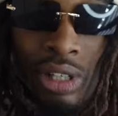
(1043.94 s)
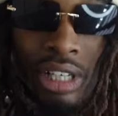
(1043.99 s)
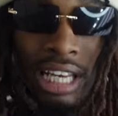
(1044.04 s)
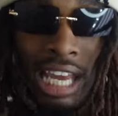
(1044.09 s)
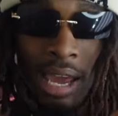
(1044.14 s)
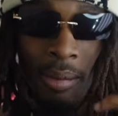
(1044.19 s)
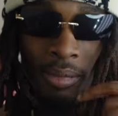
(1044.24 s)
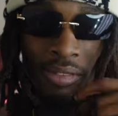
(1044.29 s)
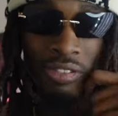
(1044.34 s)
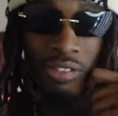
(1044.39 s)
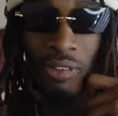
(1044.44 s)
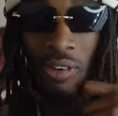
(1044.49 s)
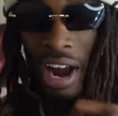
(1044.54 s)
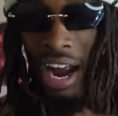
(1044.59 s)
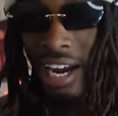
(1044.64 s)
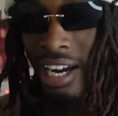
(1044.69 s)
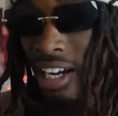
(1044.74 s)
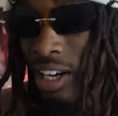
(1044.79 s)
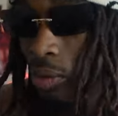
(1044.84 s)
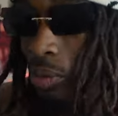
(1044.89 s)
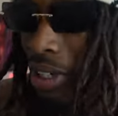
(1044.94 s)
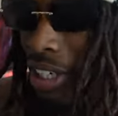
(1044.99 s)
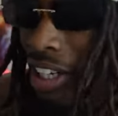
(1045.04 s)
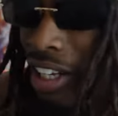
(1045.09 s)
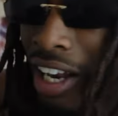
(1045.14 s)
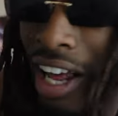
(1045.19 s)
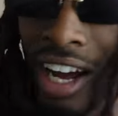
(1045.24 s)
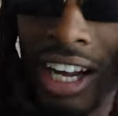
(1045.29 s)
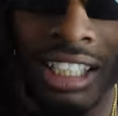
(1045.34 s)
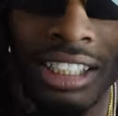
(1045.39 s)
look at me from right here with the
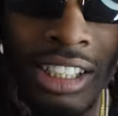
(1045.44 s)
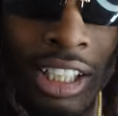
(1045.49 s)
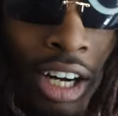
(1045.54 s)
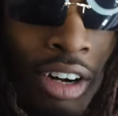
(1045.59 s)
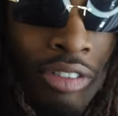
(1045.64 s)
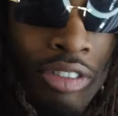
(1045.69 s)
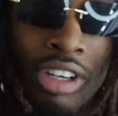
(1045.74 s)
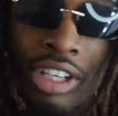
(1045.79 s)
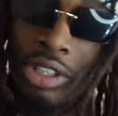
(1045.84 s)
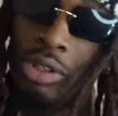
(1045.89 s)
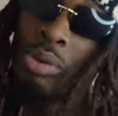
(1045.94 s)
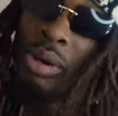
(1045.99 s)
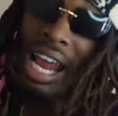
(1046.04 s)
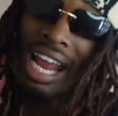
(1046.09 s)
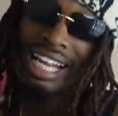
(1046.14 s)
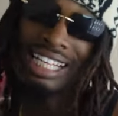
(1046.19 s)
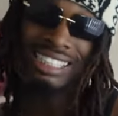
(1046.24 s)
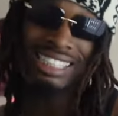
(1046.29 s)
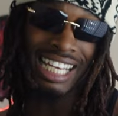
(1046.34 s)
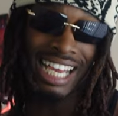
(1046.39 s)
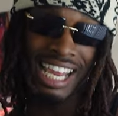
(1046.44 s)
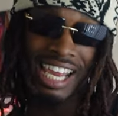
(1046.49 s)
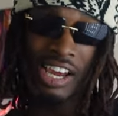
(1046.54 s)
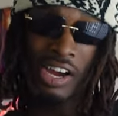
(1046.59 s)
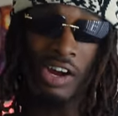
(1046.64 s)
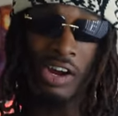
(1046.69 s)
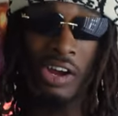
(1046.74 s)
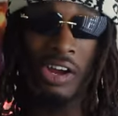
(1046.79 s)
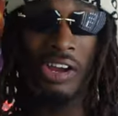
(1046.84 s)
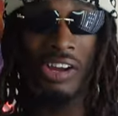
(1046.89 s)
locks covering, you can't
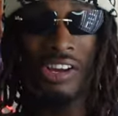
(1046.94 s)
tell.